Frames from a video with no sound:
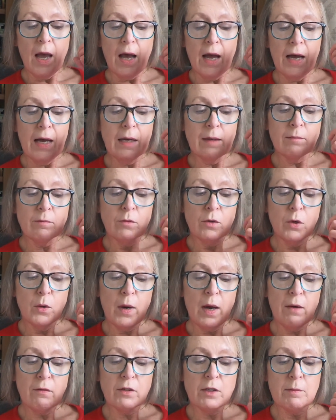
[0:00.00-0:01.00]
You
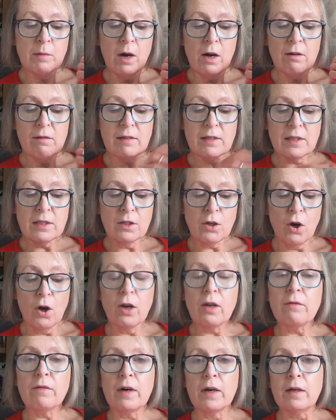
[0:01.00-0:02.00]
have Damaris and
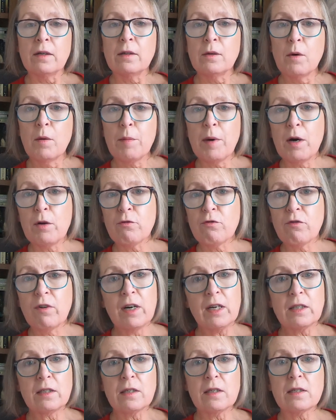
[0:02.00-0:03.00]
Oliver, who are both
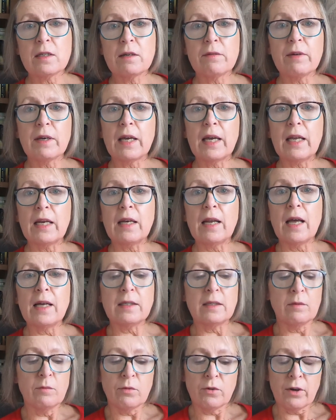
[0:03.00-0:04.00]
writers living in
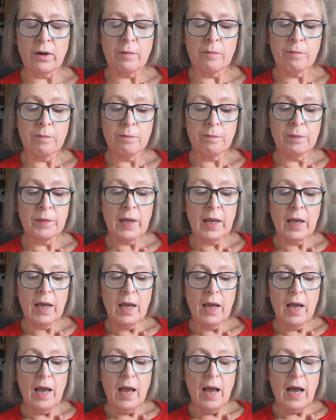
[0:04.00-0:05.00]
Edinburgh,
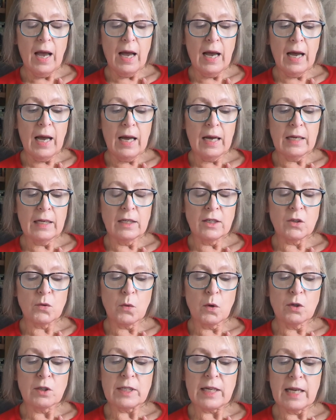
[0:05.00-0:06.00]
and
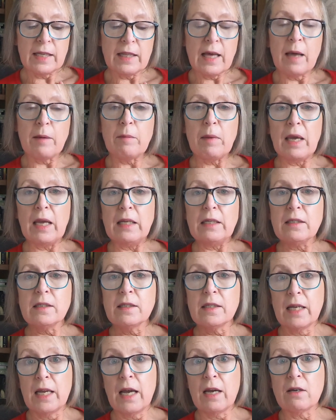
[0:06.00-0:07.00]
one day they meet
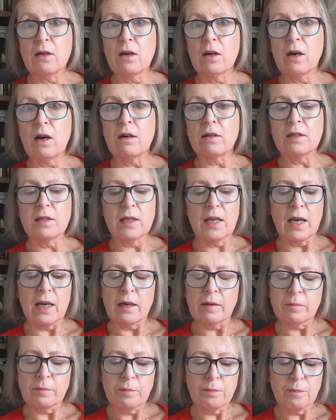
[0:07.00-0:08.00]
Diego
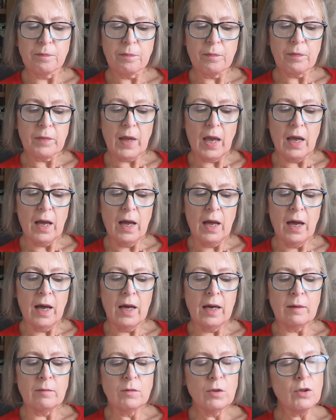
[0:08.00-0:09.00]
Garcia,
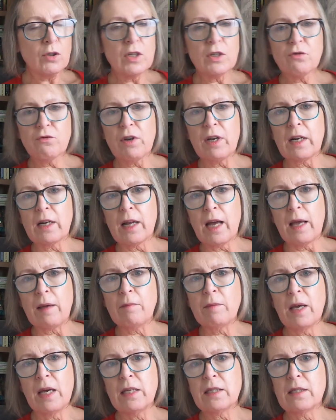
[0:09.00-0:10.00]
not his real
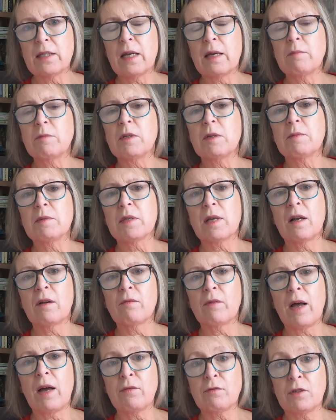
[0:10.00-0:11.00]
name, he's named
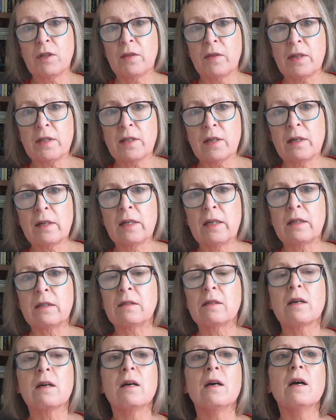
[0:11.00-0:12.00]
himself after this
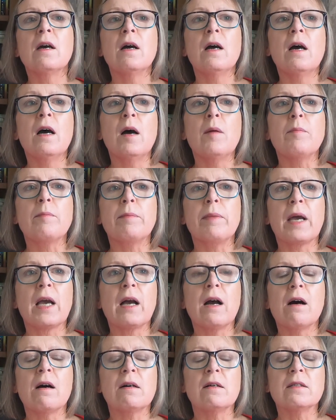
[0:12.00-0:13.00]
island
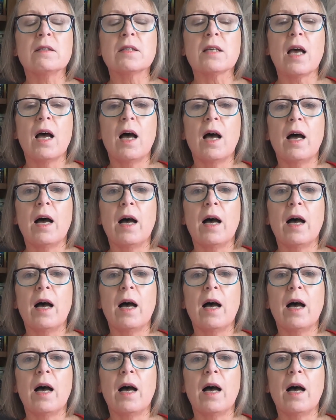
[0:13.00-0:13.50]
because